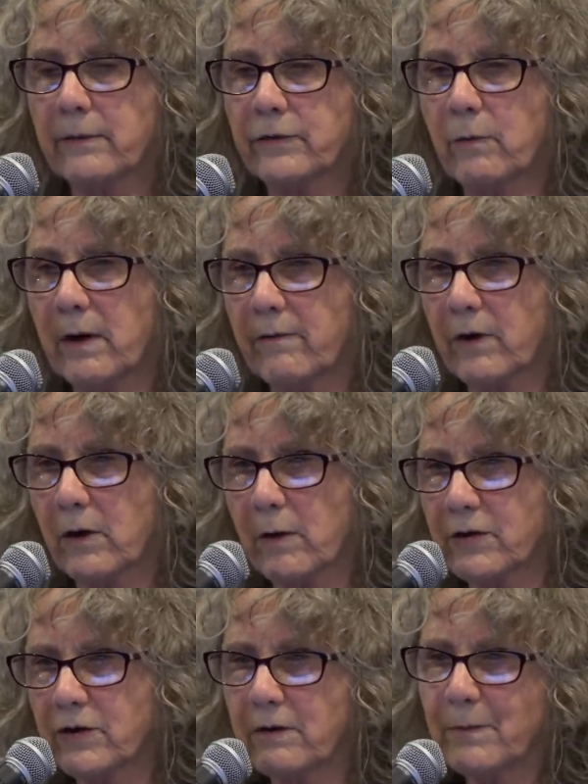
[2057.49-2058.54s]
so we'll have our
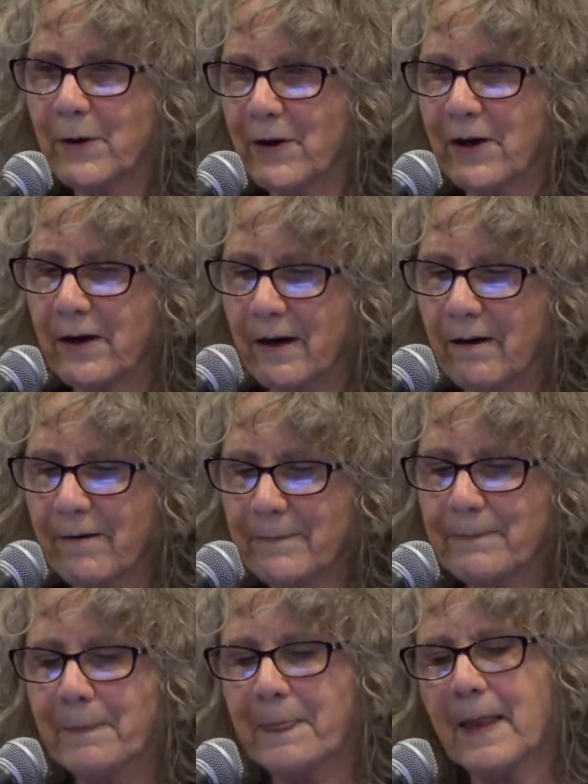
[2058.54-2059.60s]
question period now,
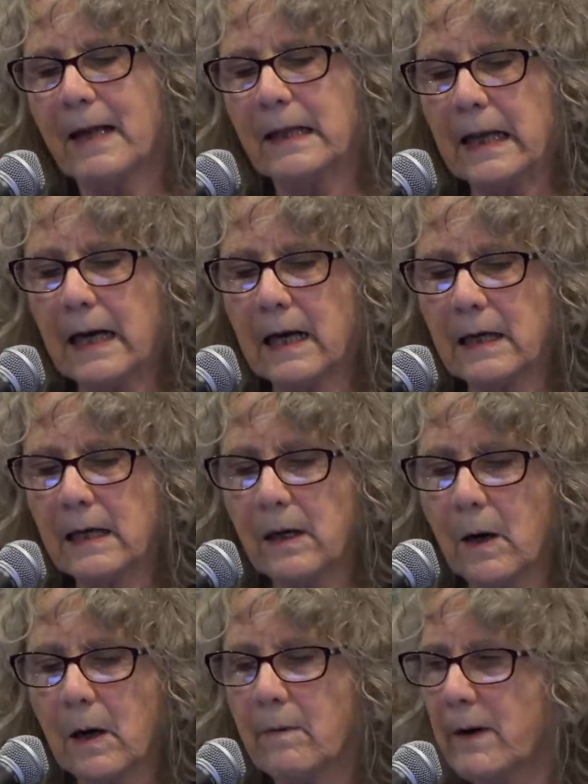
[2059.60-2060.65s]
and
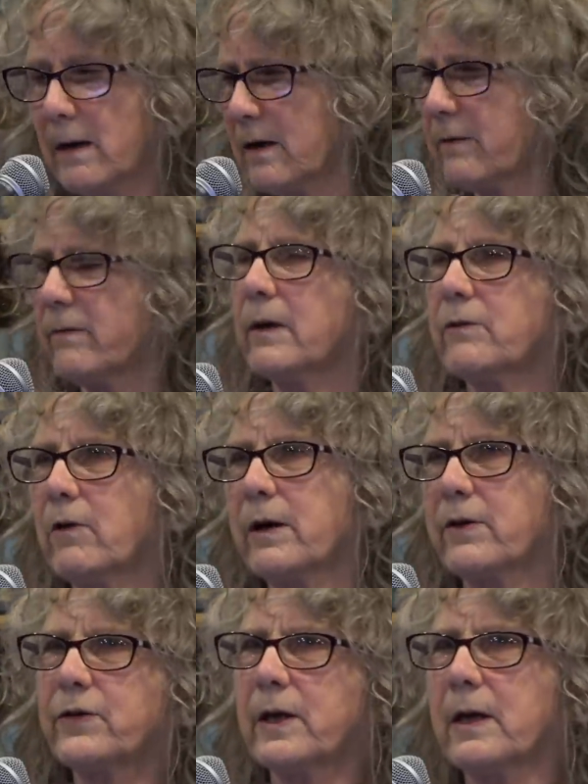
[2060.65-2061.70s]
then um, I'm going to try
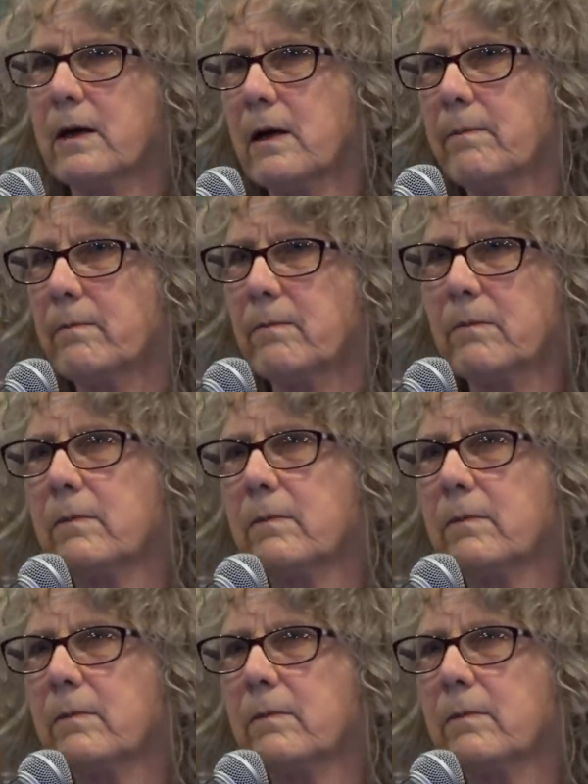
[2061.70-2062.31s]
to stand up.